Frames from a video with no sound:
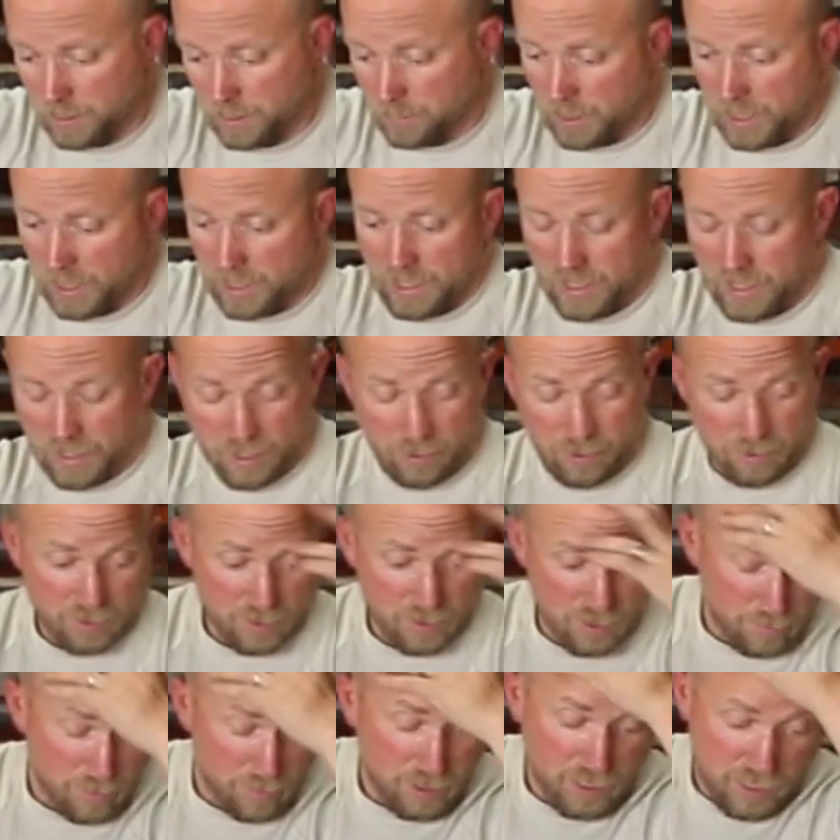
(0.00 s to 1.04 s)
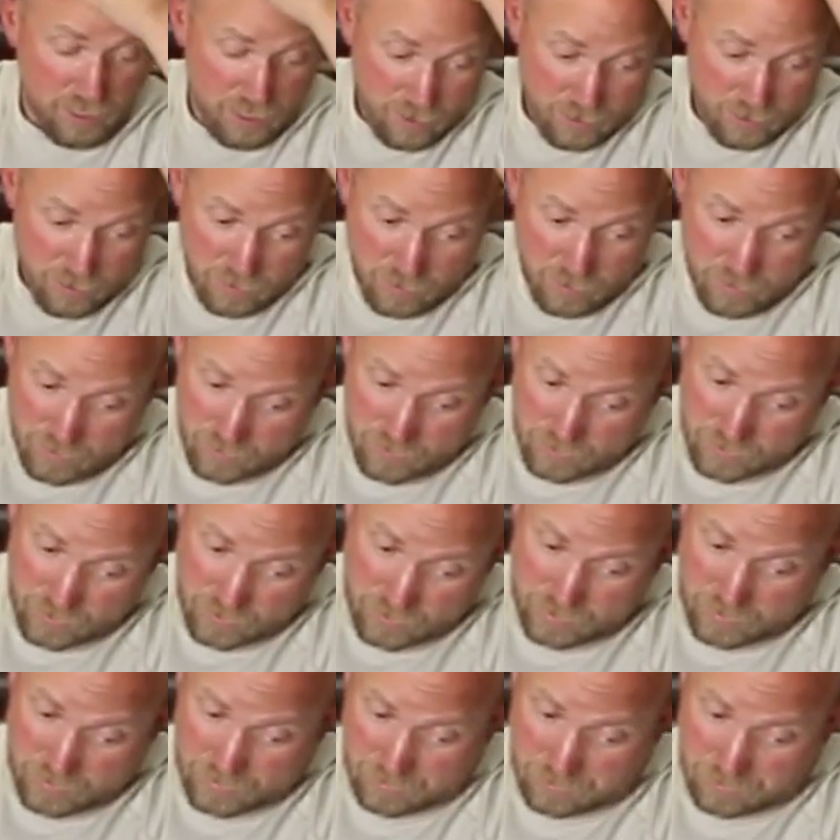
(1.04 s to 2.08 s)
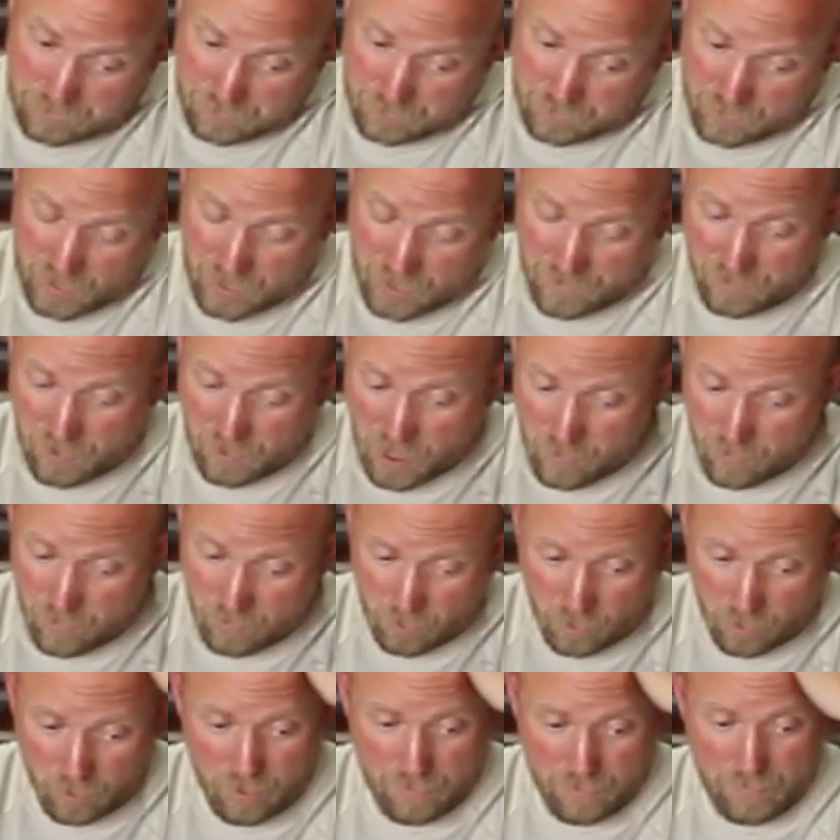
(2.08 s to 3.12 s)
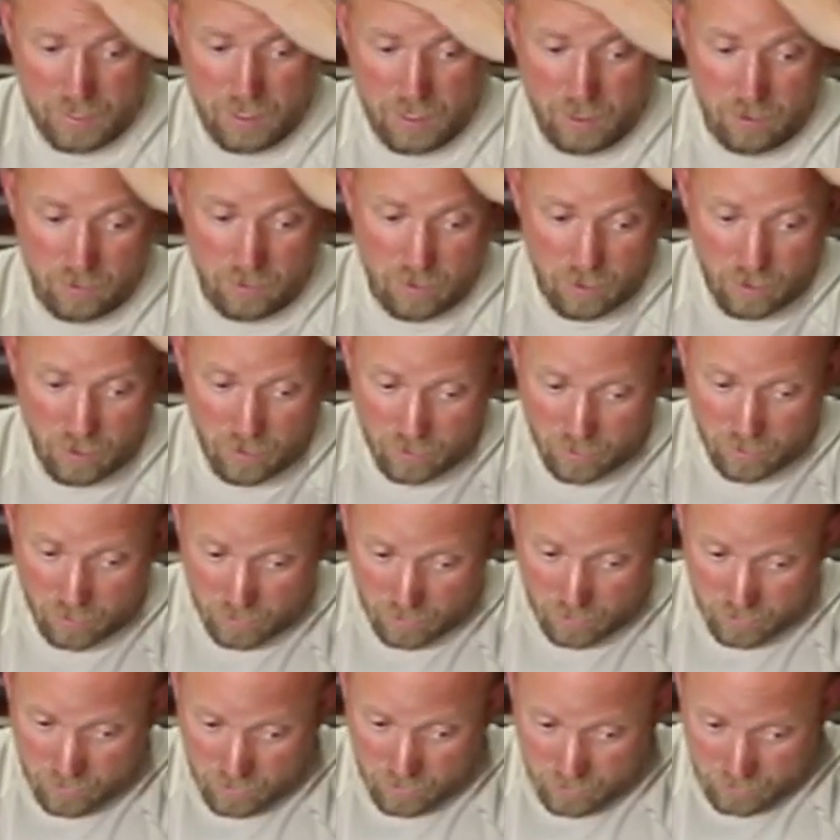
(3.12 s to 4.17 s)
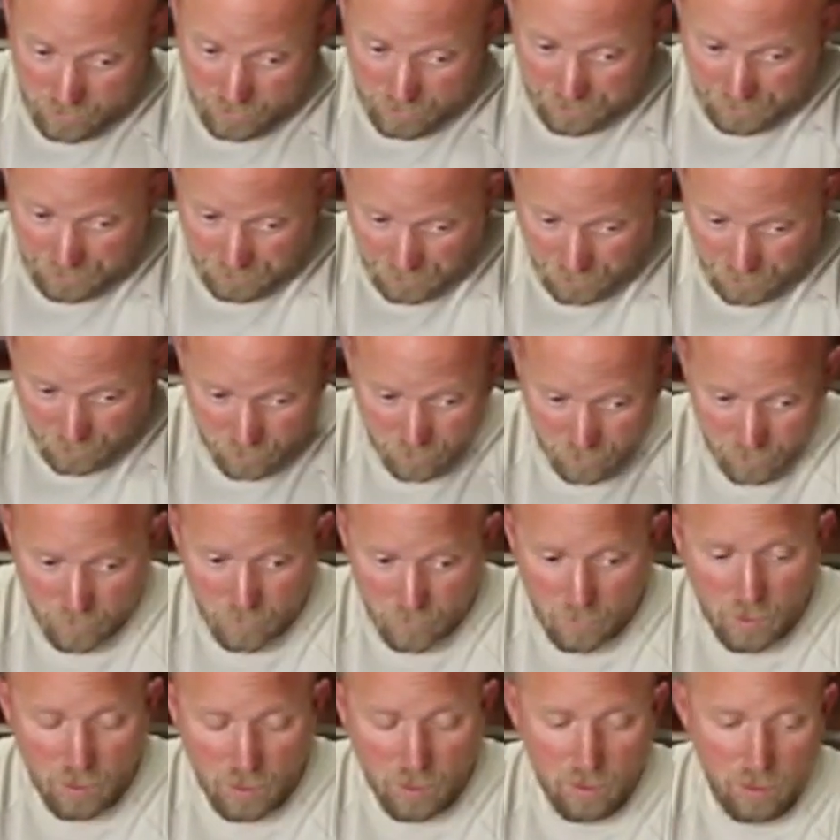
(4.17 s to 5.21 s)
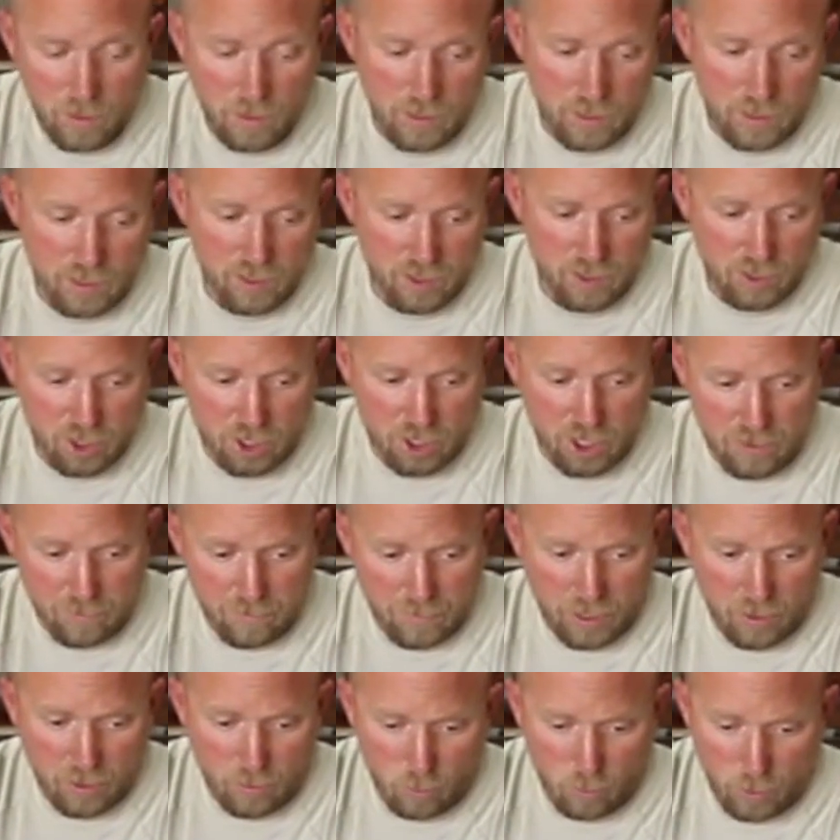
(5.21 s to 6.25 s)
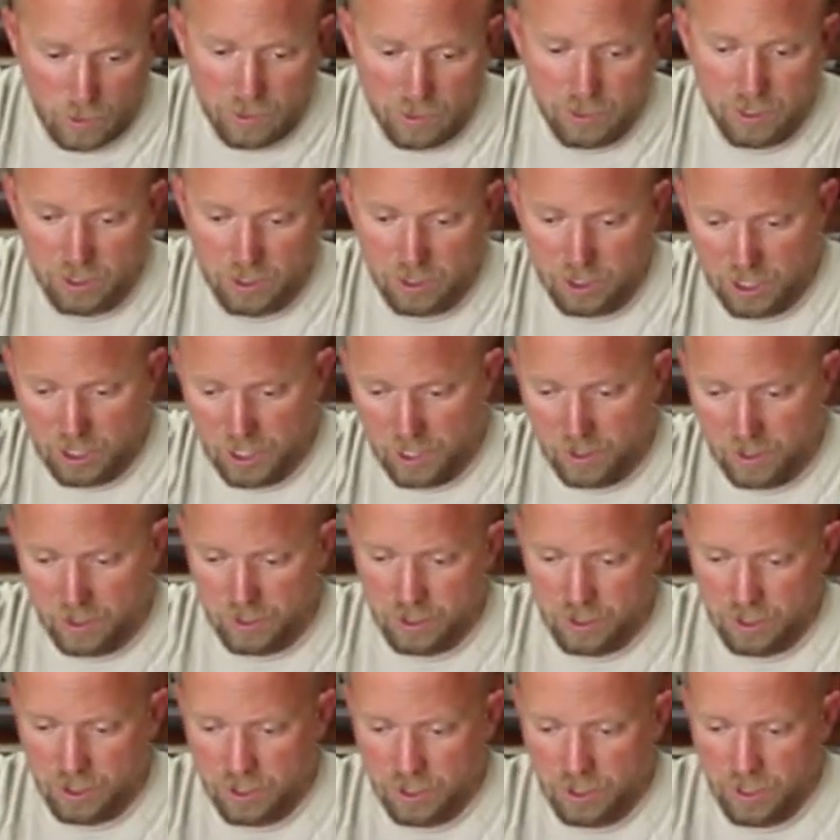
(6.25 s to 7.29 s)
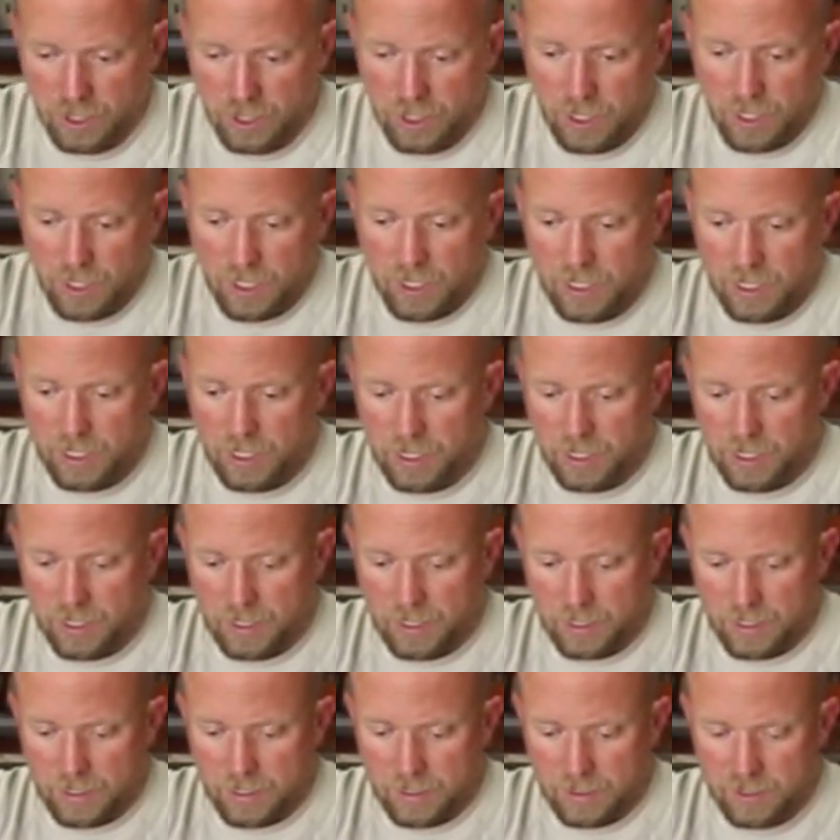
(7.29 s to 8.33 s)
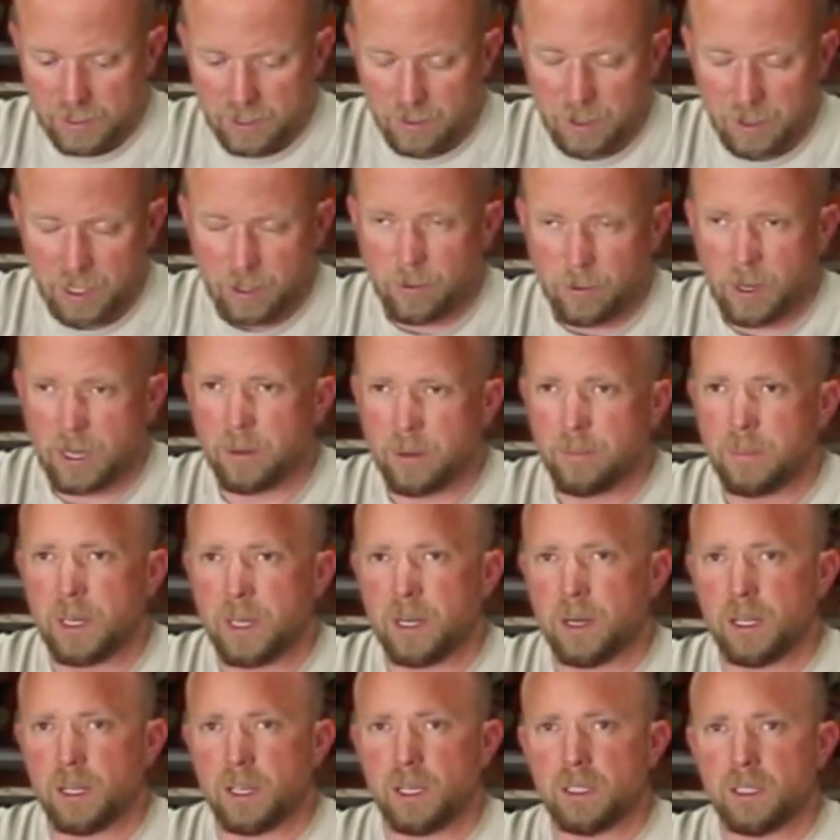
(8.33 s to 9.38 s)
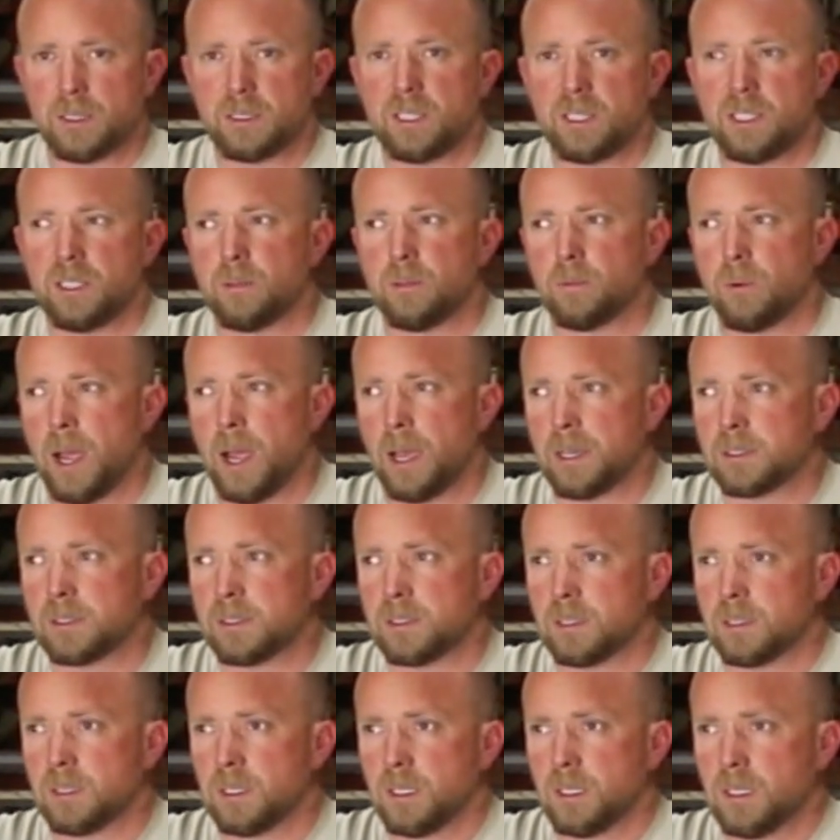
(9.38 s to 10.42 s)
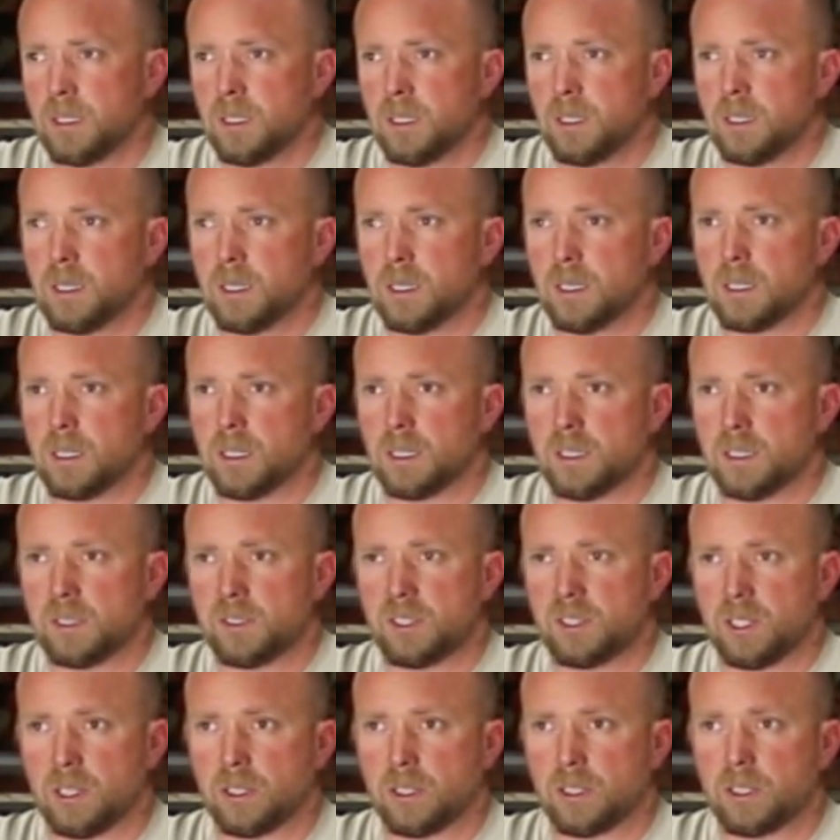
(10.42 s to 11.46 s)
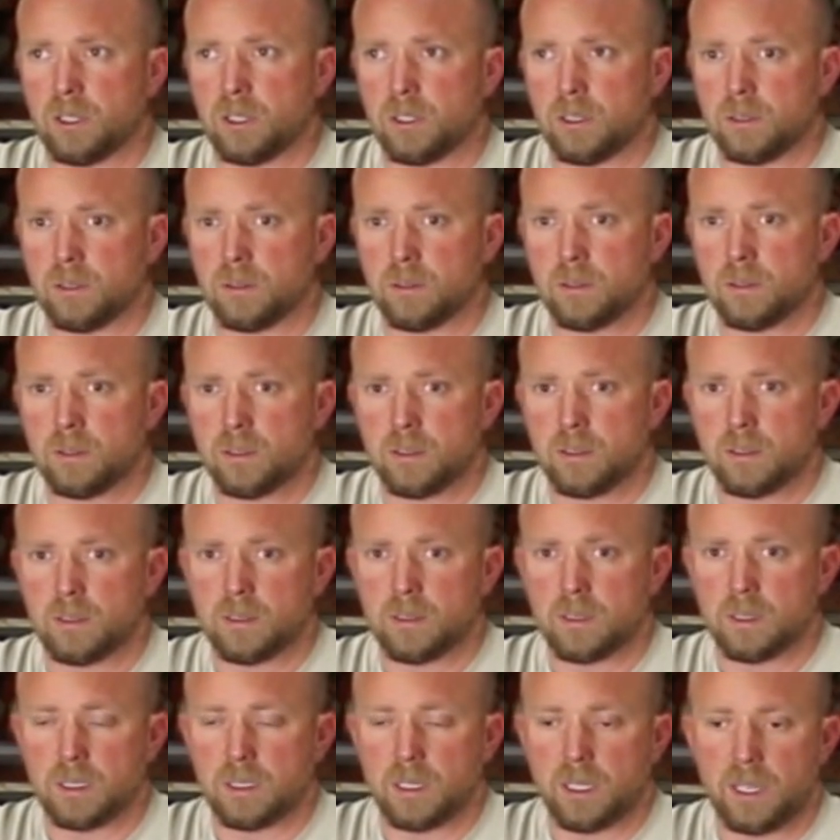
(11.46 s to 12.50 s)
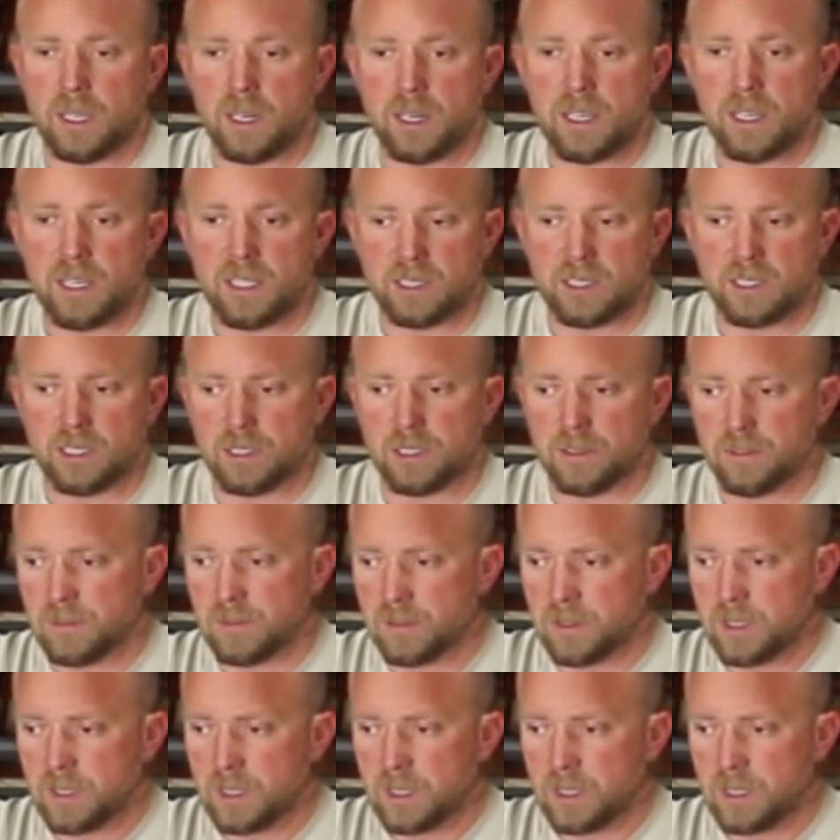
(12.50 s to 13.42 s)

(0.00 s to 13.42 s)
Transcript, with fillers: I'm liking how it's come together. Um, I've thought more about our a sheet metal welding challenge and uh, somebody recommended a T-Rex uh, silicone uh, adhesive